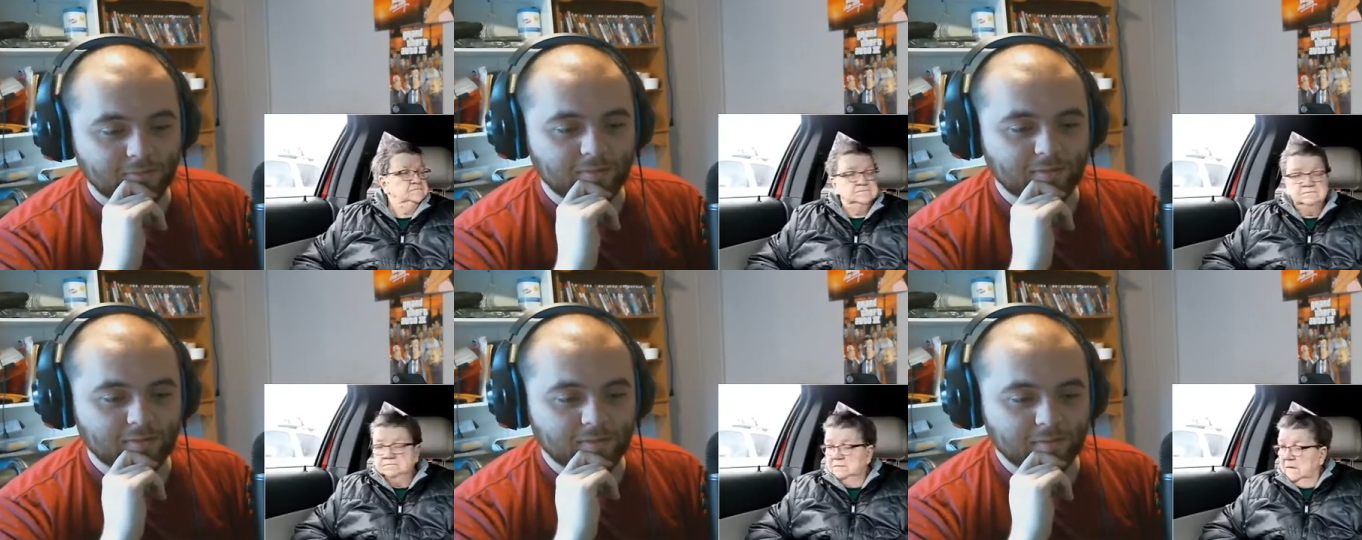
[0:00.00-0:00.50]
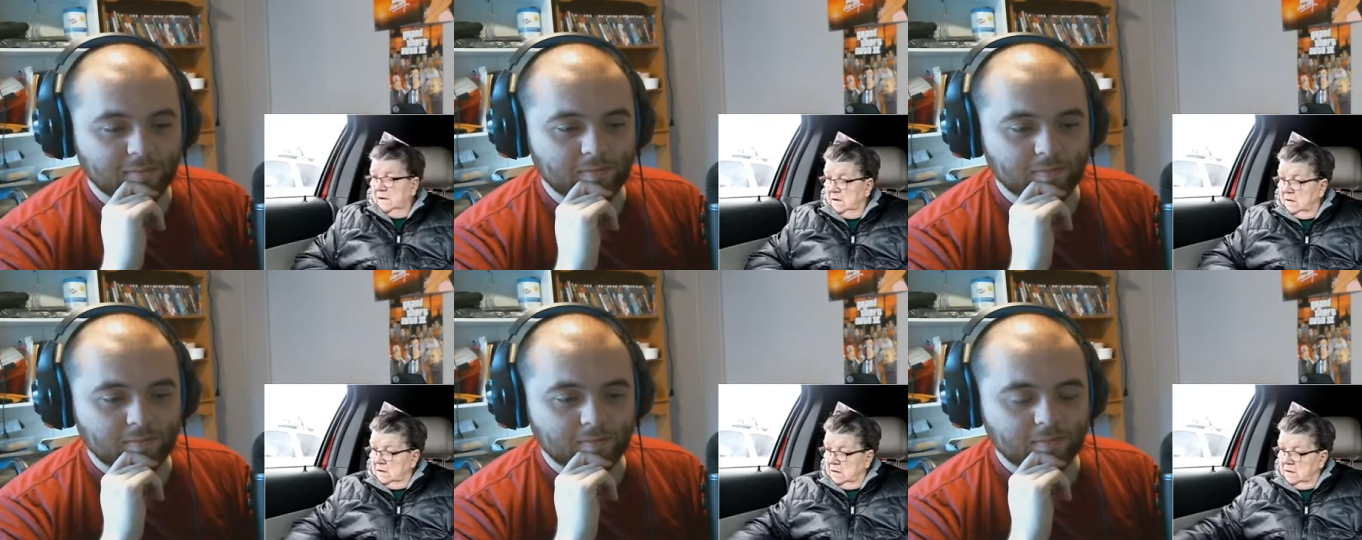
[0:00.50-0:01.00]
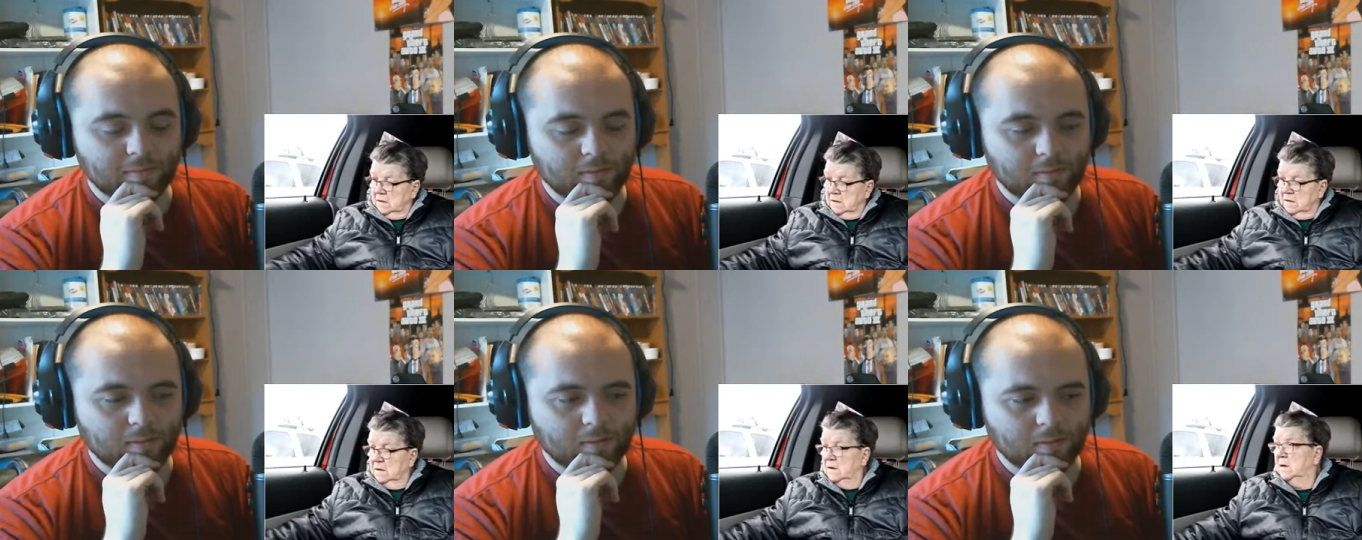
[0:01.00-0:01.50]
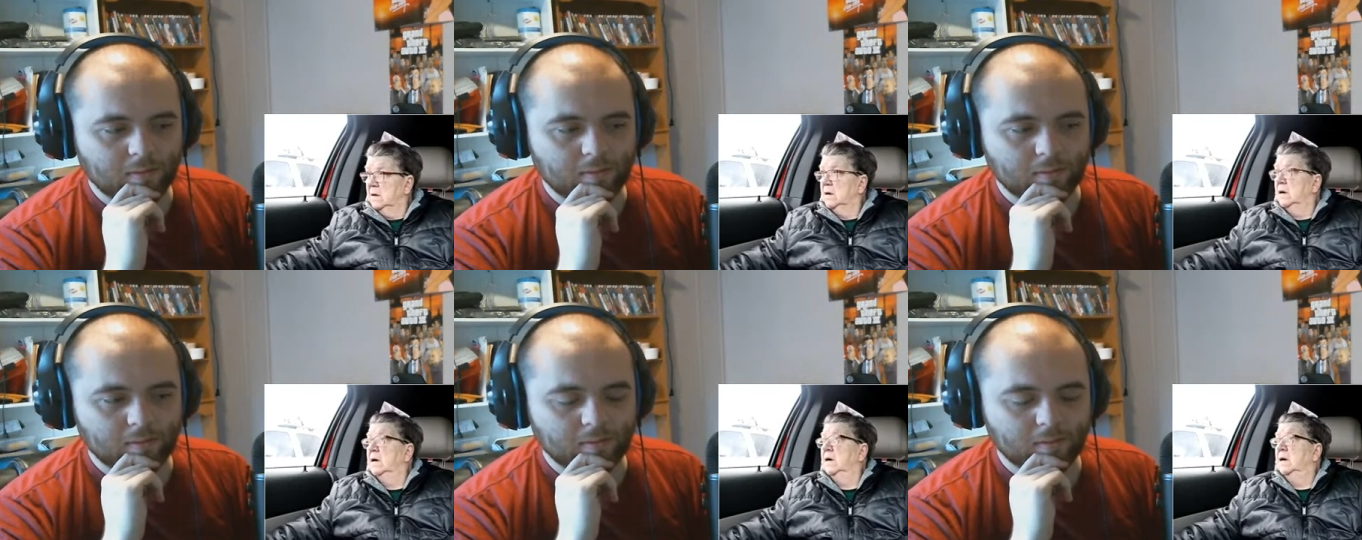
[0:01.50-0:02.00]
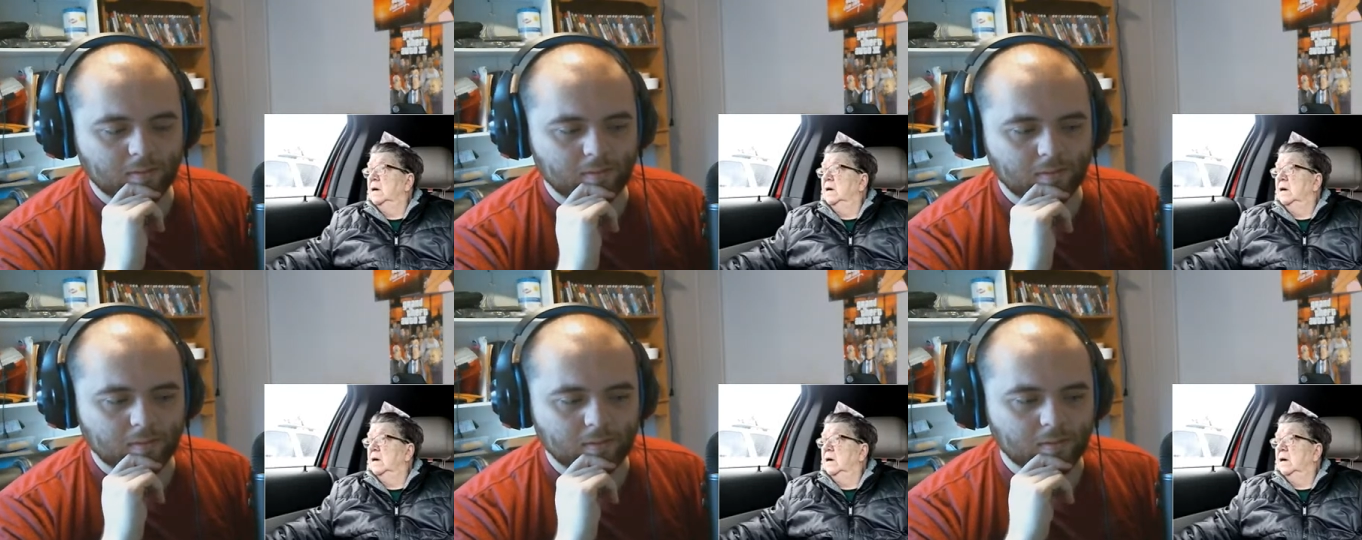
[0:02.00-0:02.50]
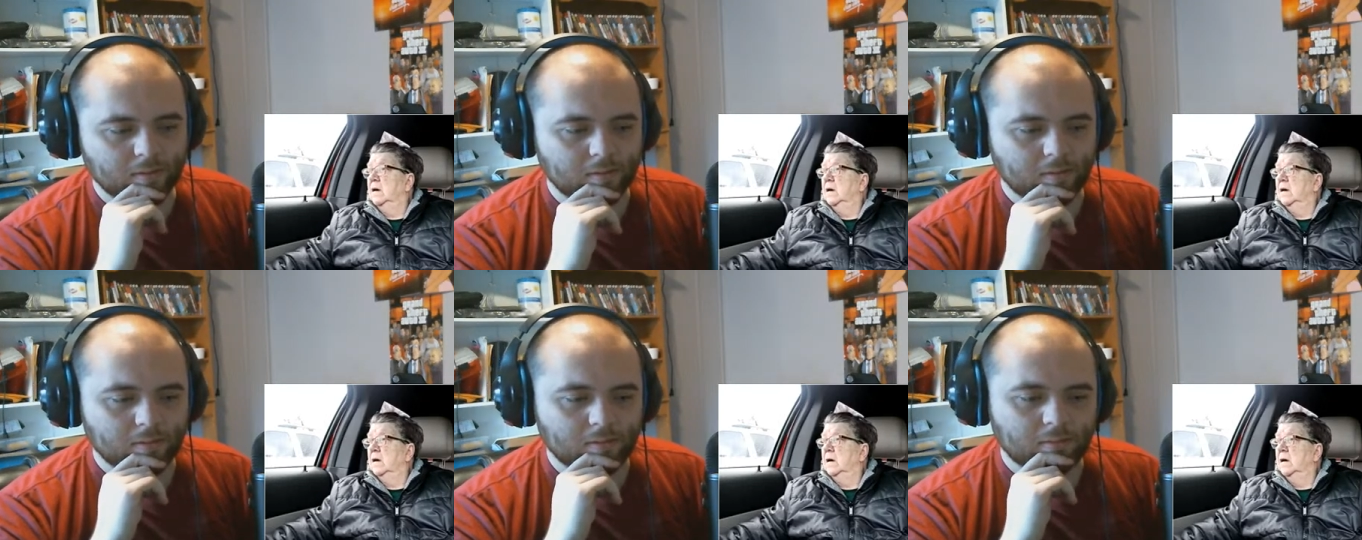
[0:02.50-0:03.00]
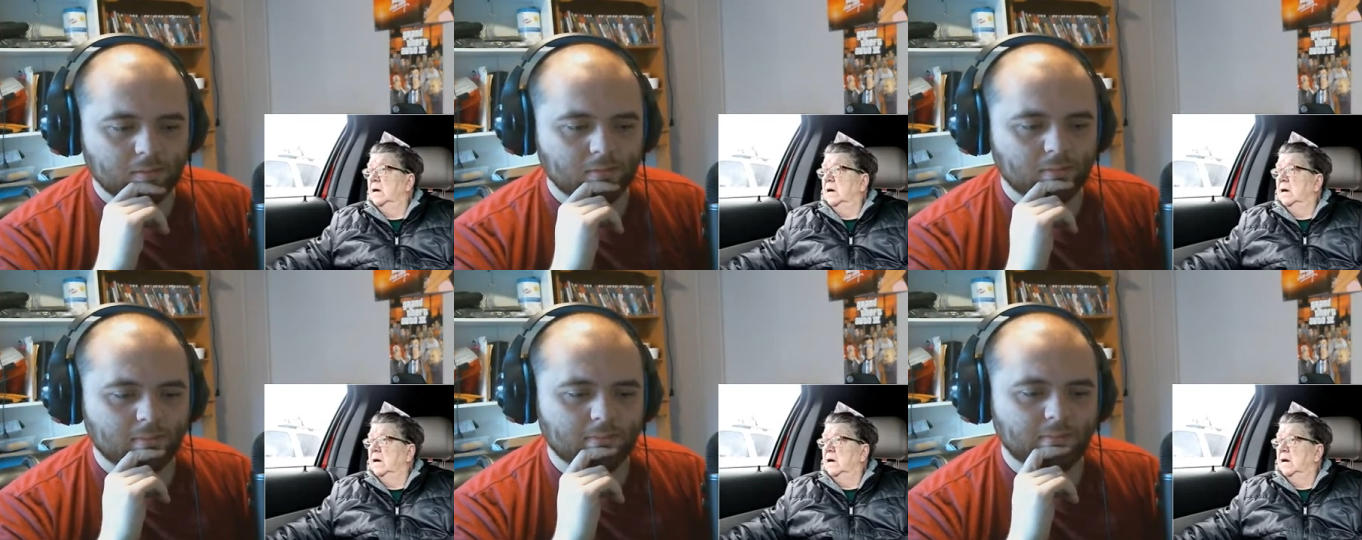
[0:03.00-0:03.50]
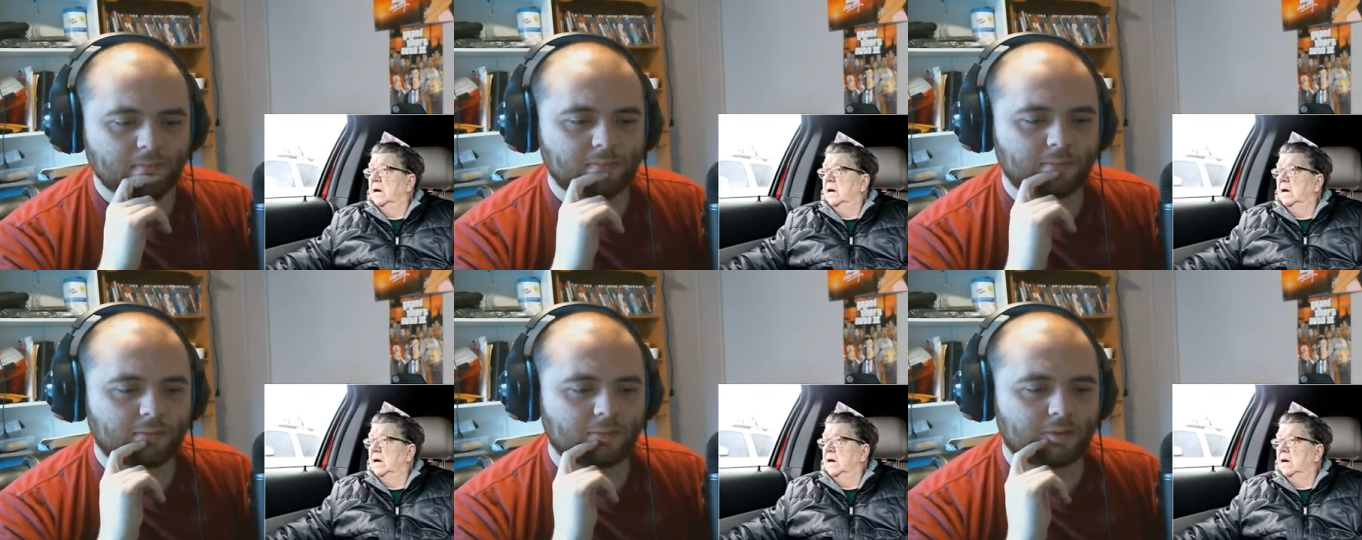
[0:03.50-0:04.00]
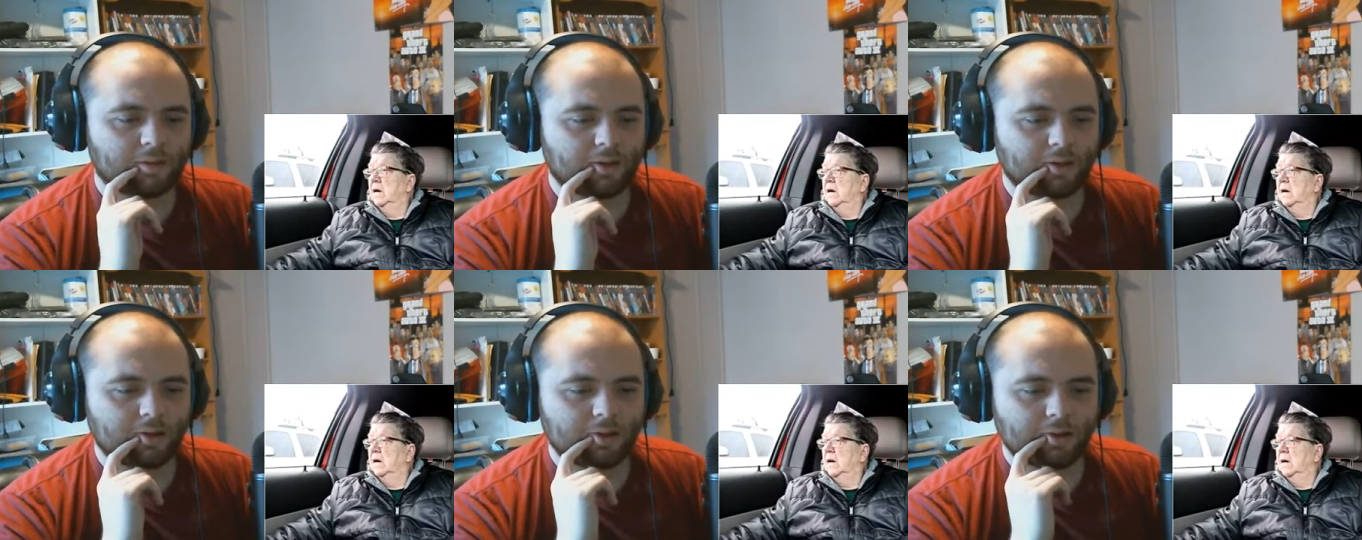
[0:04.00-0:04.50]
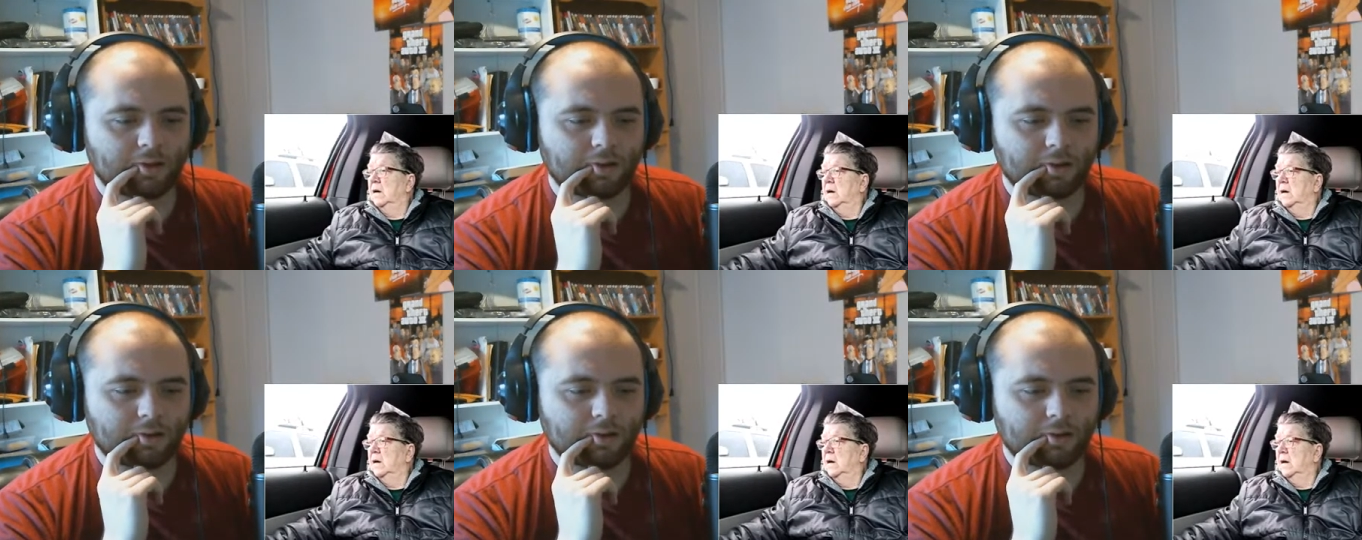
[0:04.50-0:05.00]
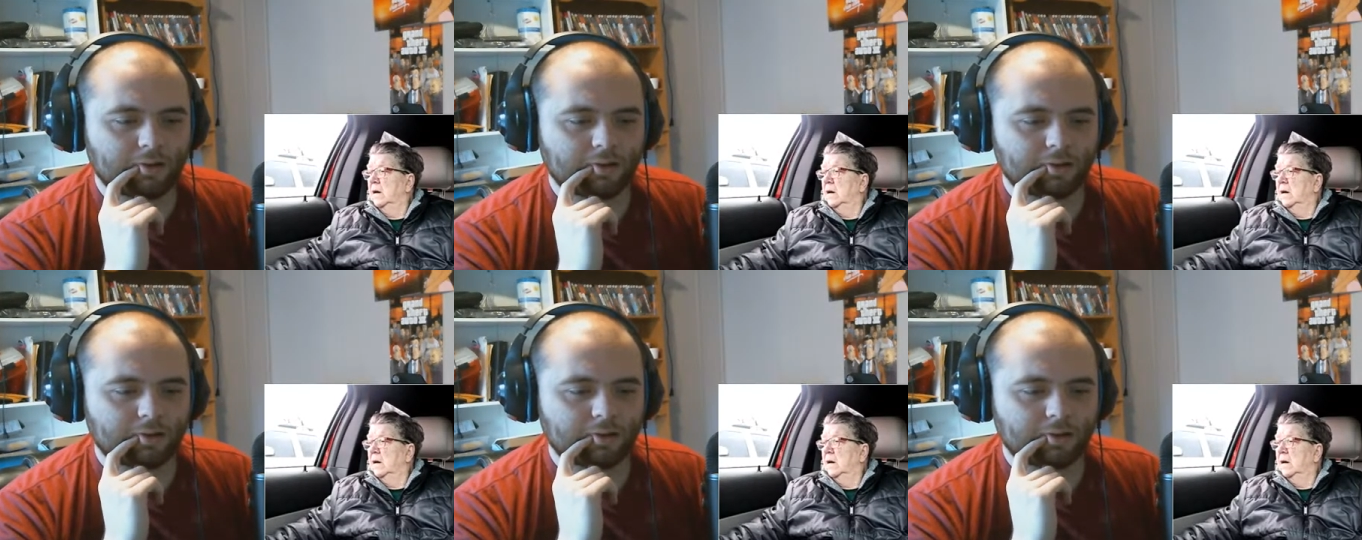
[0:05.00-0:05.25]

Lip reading: (silence)